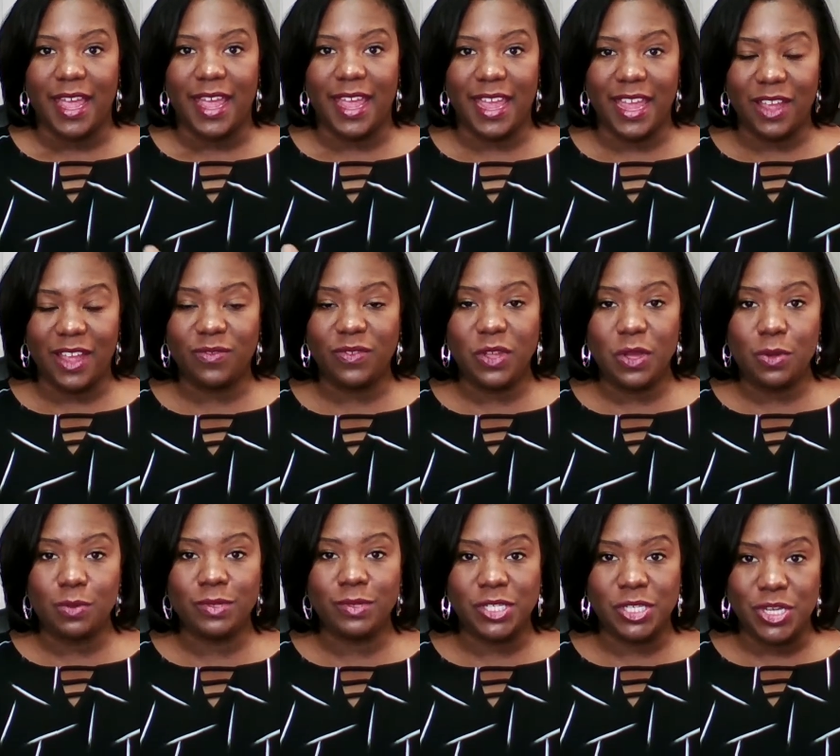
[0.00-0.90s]
If
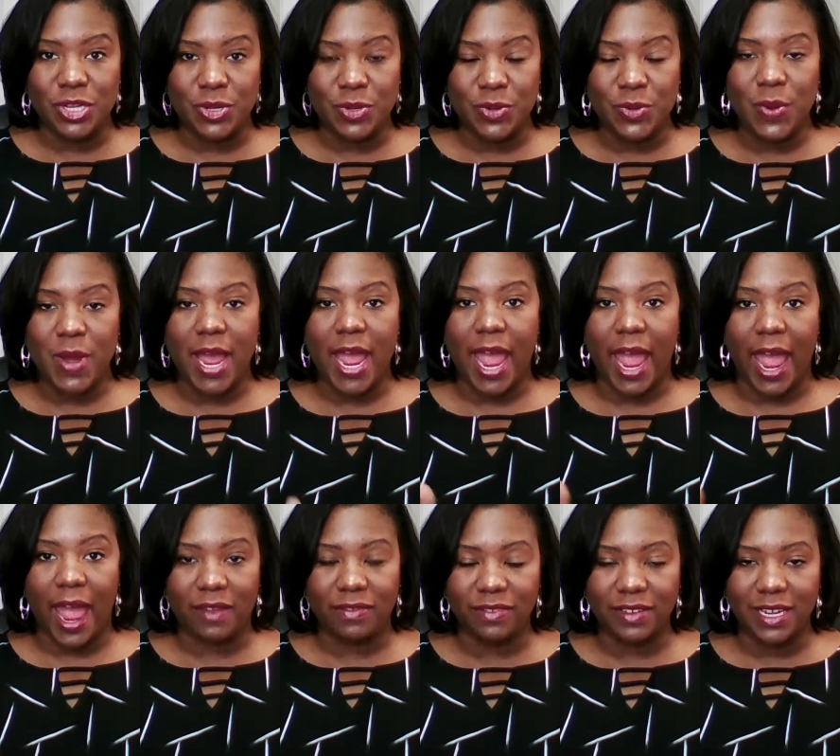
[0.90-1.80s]
you do
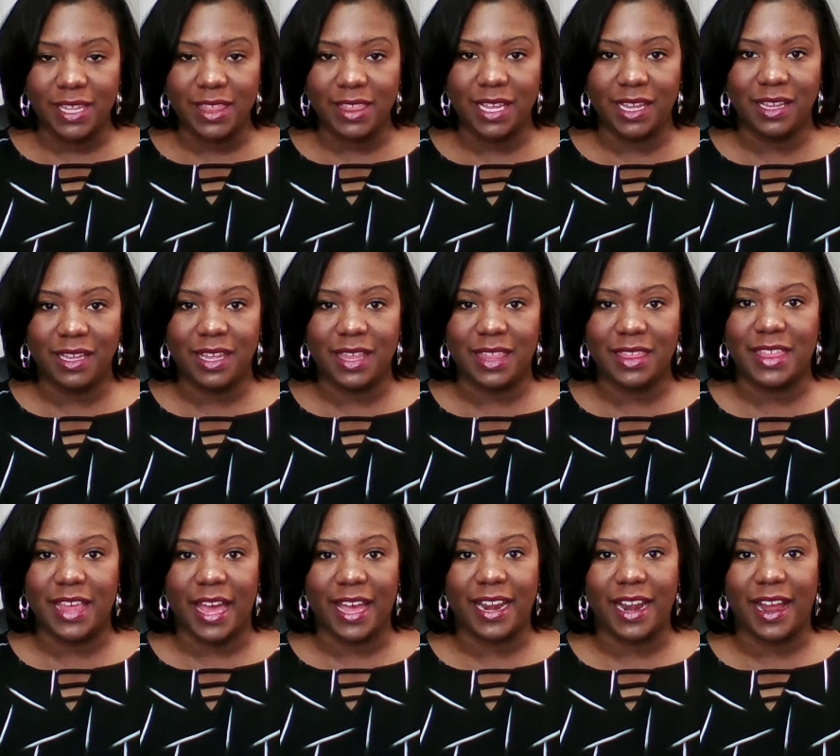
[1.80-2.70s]
everything
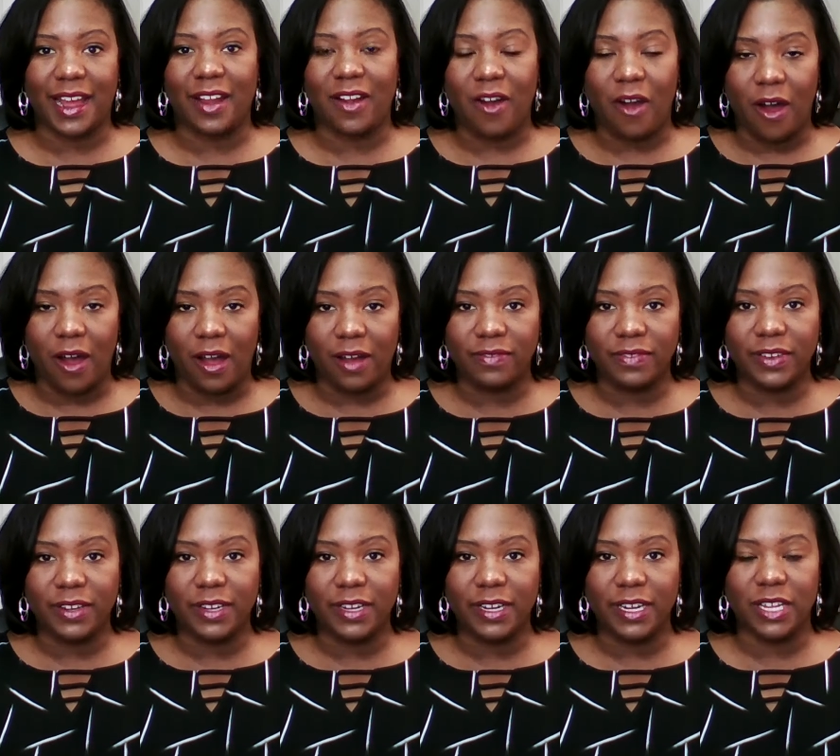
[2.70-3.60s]
that I
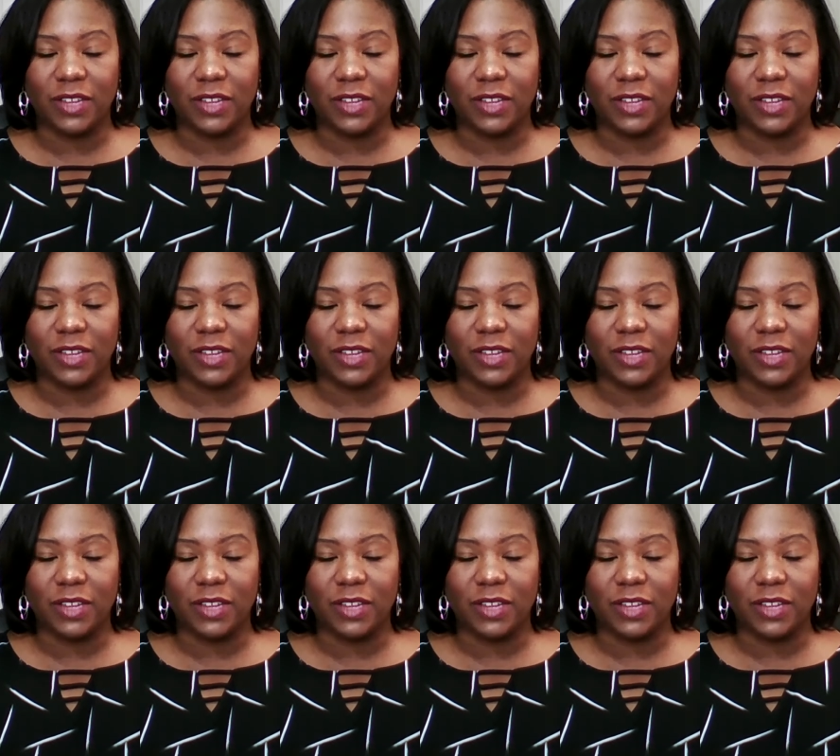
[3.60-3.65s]
offer,